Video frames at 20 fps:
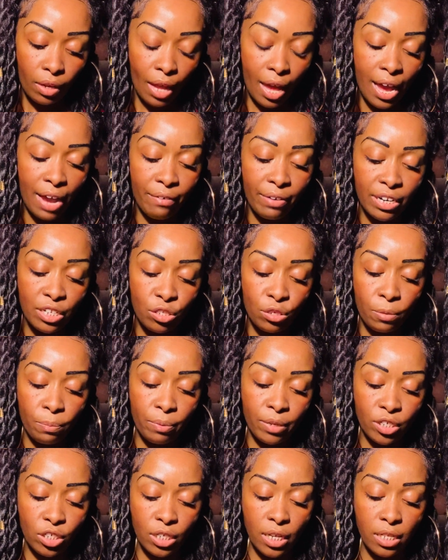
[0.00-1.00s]
I really do
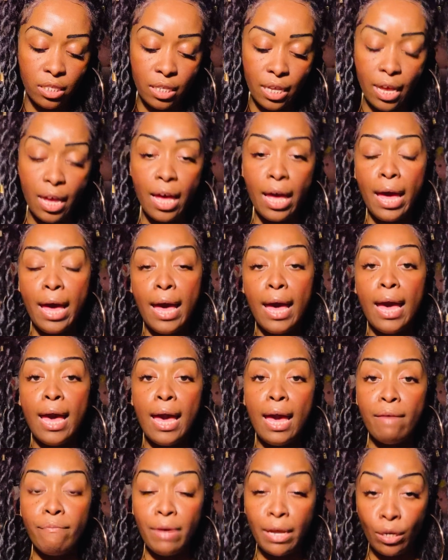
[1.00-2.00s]
appreciate it.
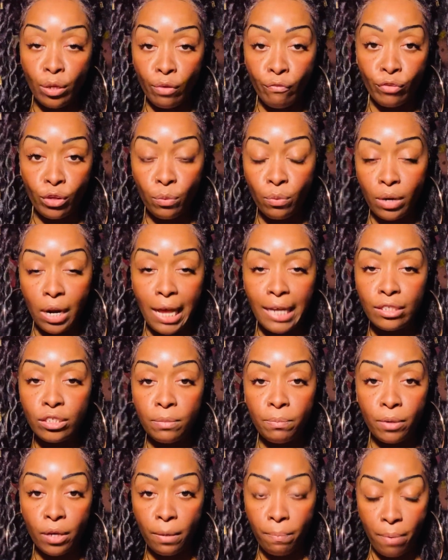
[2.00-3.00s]
If any of you would like to
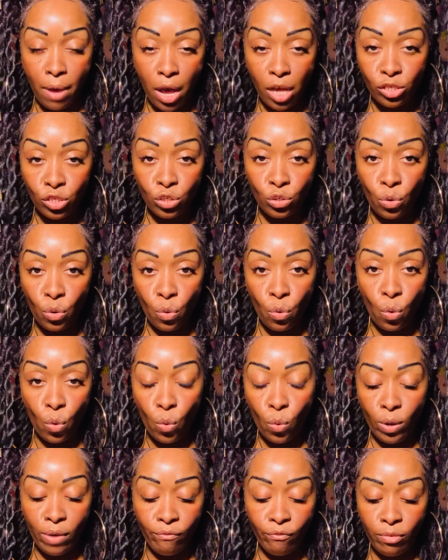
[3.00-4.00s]
book a personal
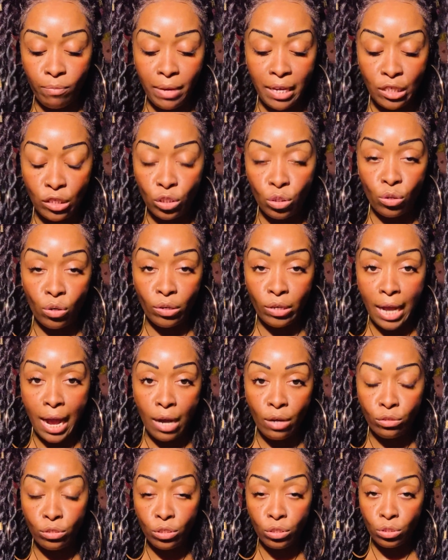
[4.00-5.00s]
or information on
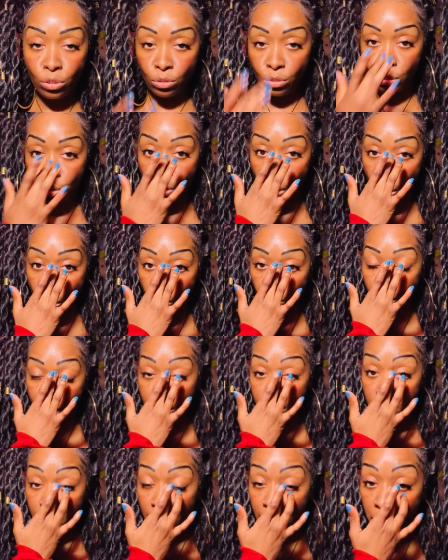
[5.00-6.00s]
how to do so
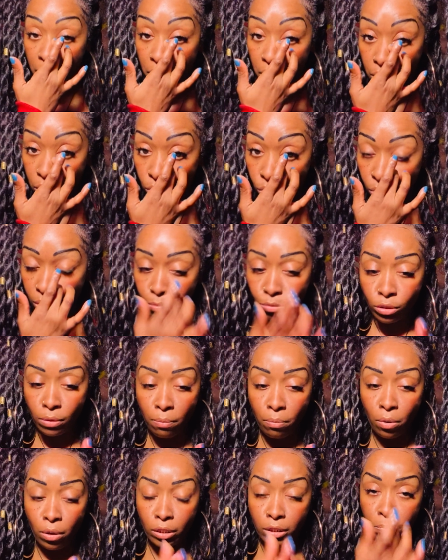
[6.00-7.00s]
is in the
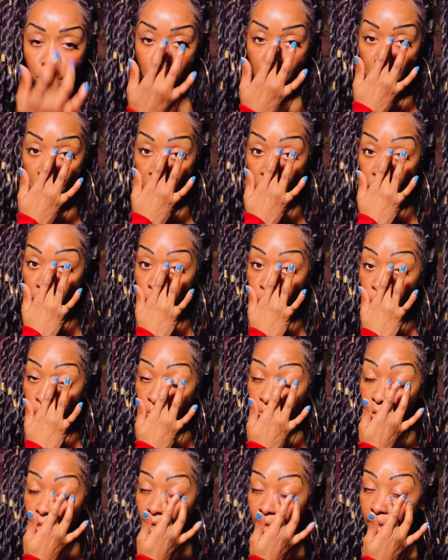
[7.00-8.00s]
description box below.
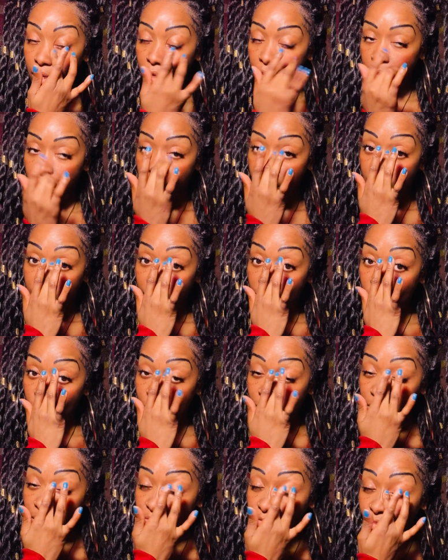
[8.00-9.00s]
Sorry, it
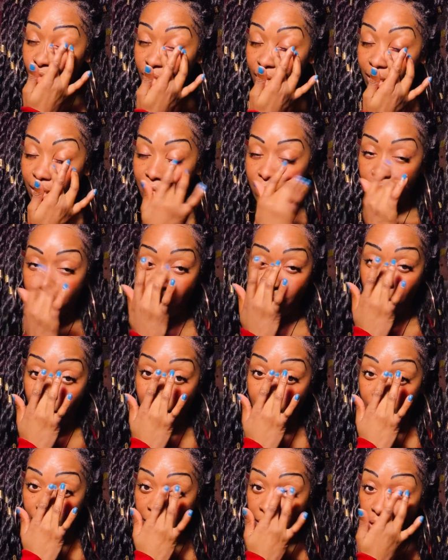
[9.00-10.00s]
always feels like there's
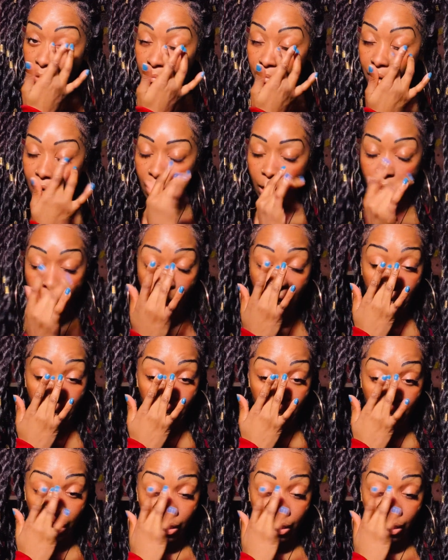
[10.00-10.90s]
something like in my eye.